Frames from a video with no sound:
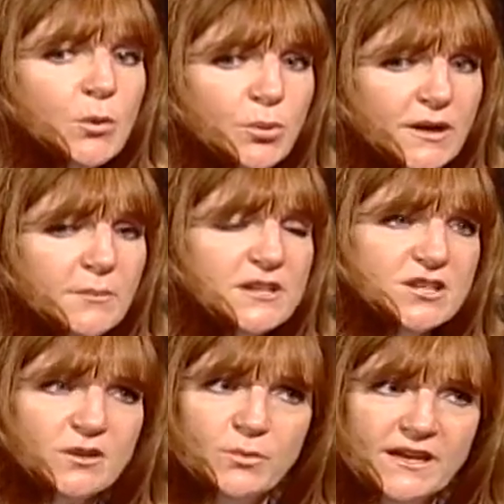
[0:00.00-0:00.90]
pretty
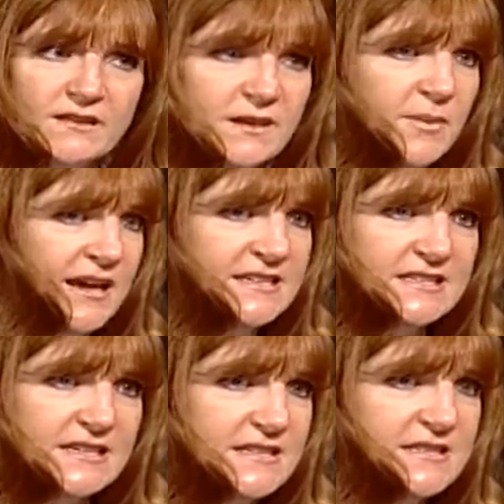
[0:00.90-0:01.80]
much on a weekly
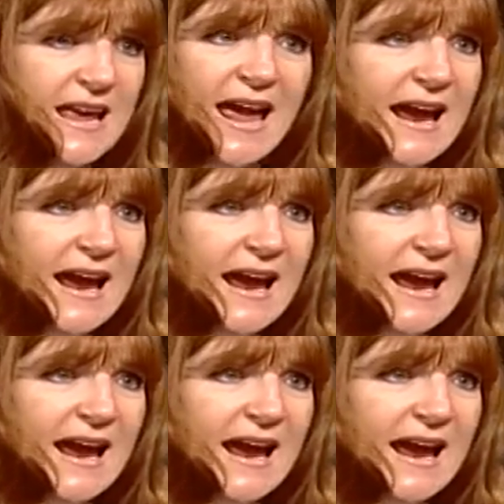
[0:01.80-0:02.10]
basis.